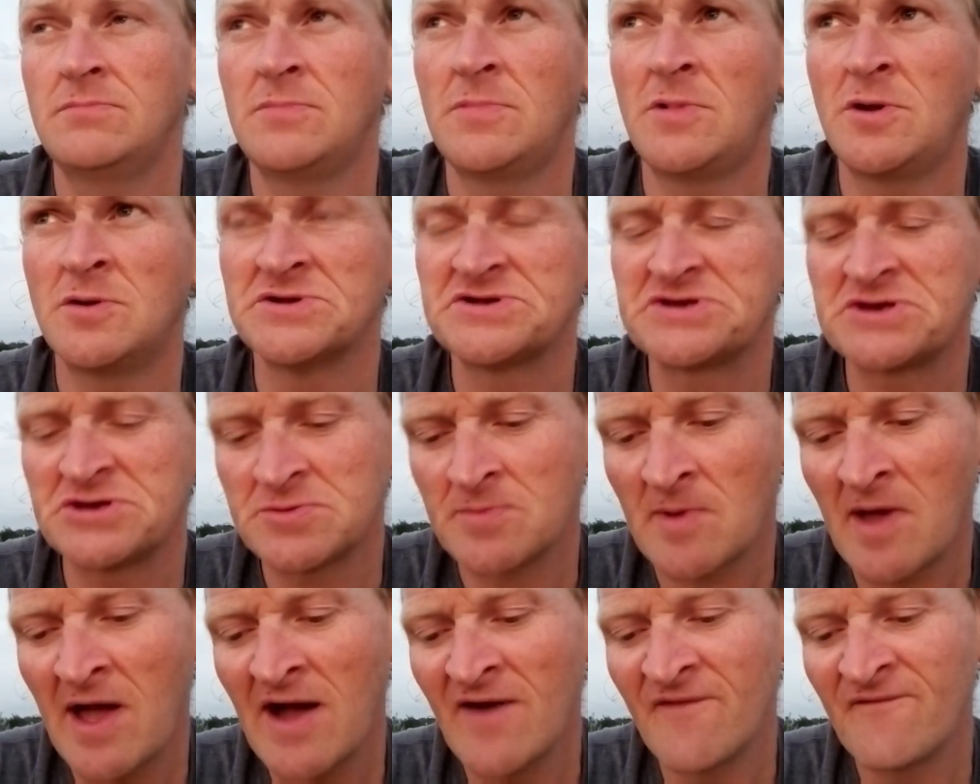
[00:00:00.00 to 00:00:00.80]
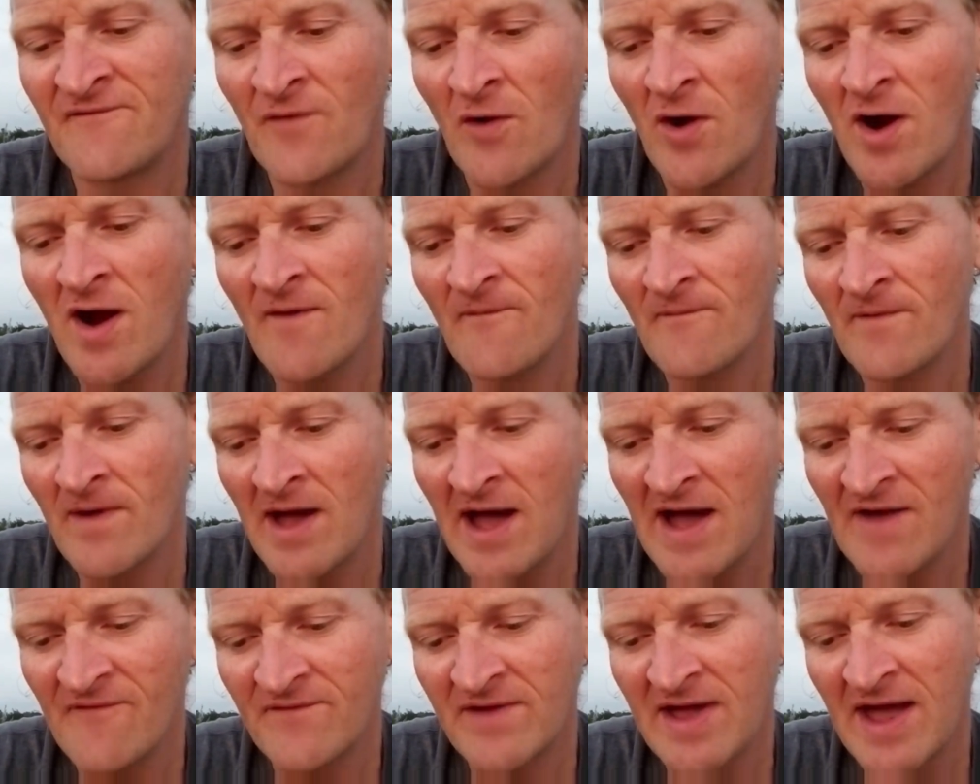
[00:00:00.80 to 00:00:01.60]
Oh, excuse me, how far
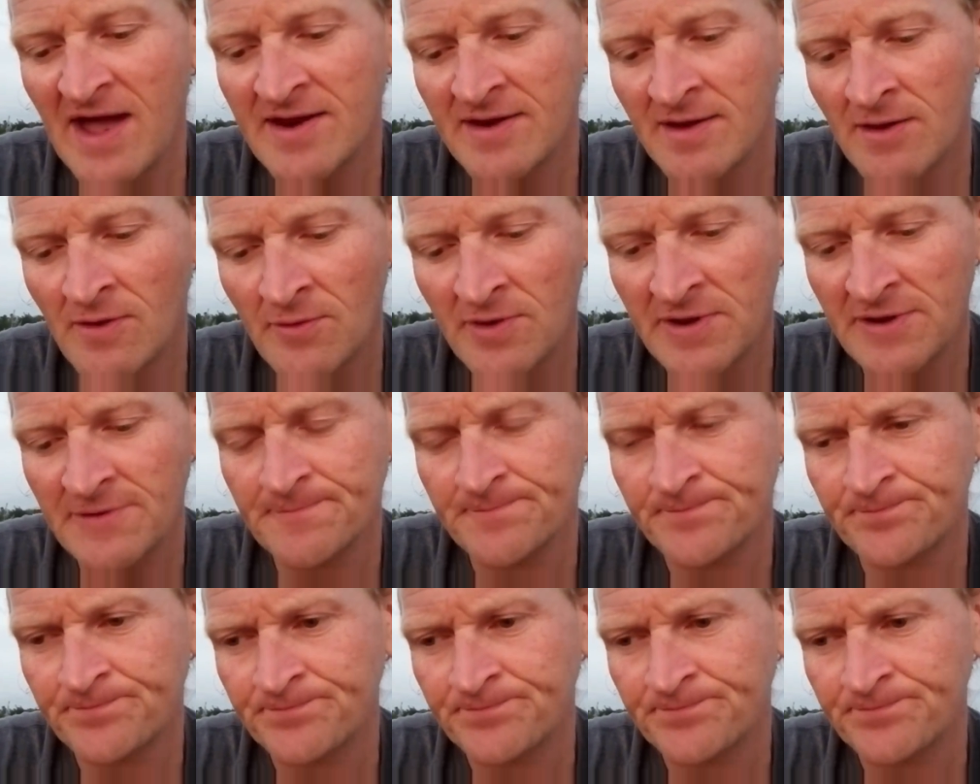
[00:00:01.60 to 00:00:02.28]
I've gotten on it,